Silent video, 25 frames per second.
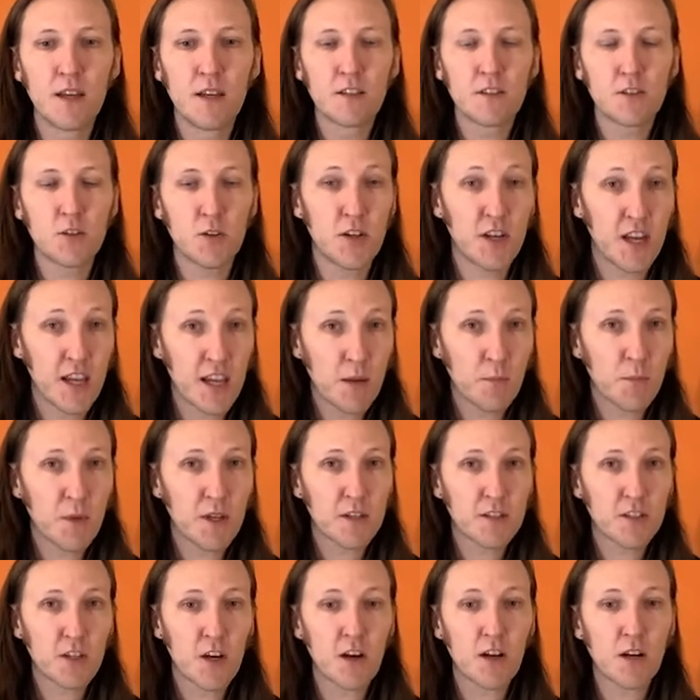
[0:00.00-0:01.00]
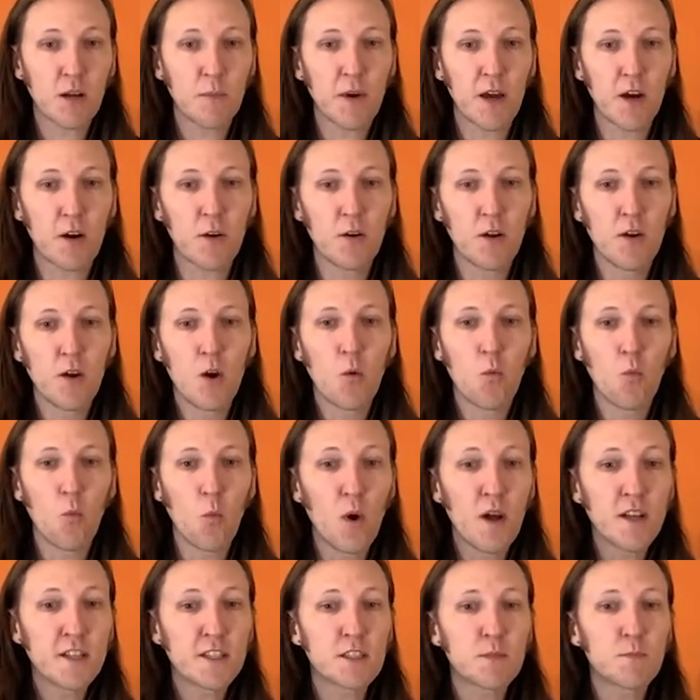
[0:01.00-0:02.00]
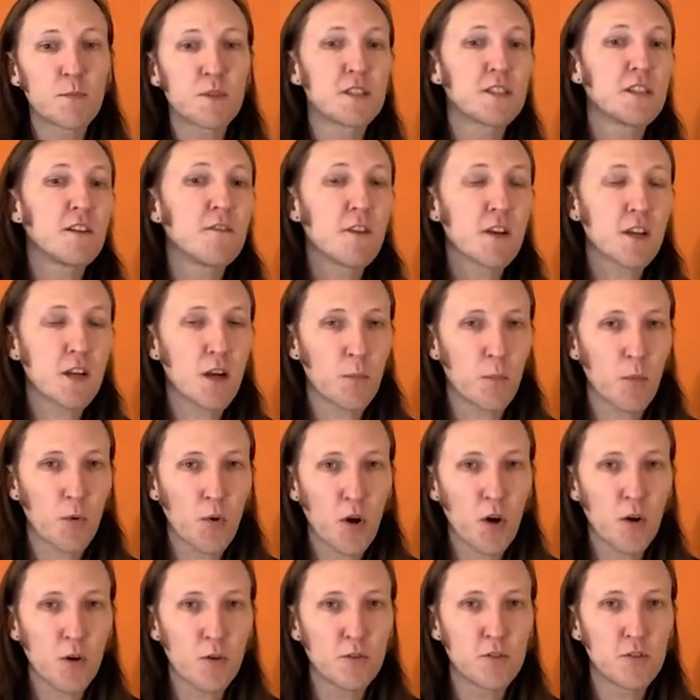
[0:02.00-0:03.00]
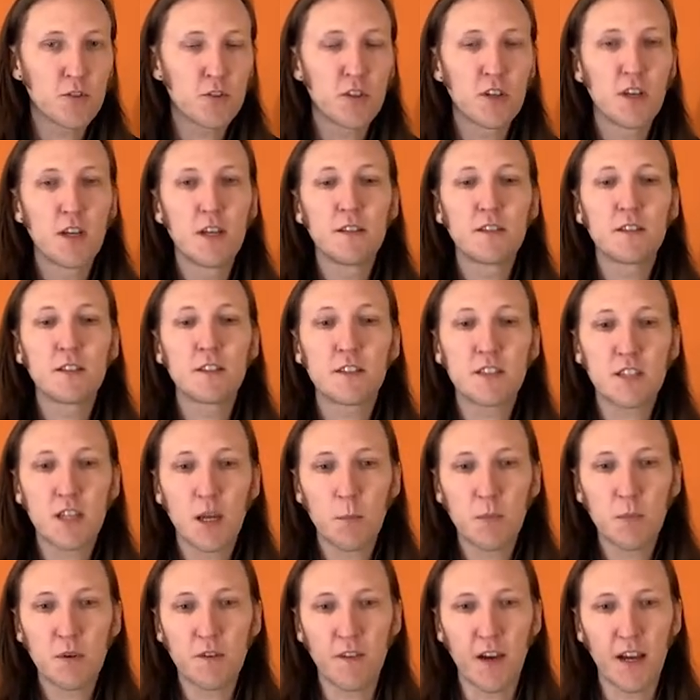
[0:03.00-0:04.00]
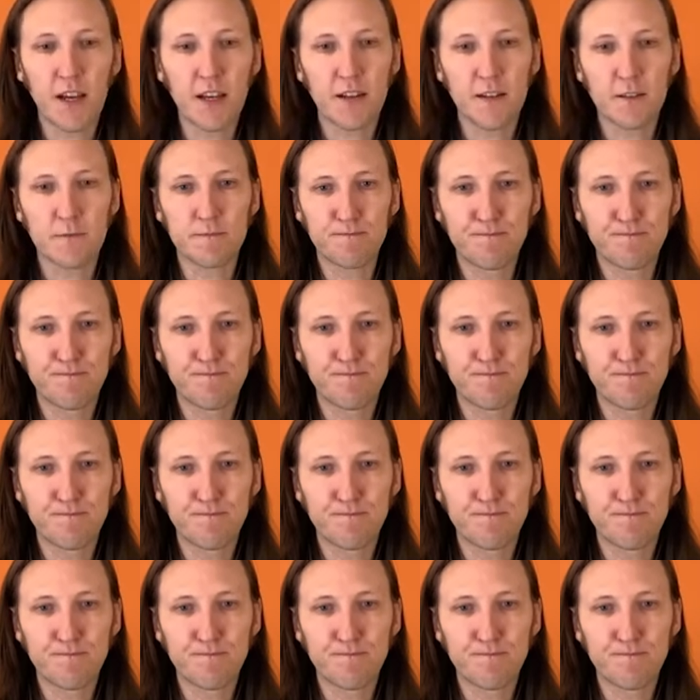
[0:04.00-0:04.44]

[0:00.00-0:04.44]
So today I'm going to talk about one specific approach to subdividing.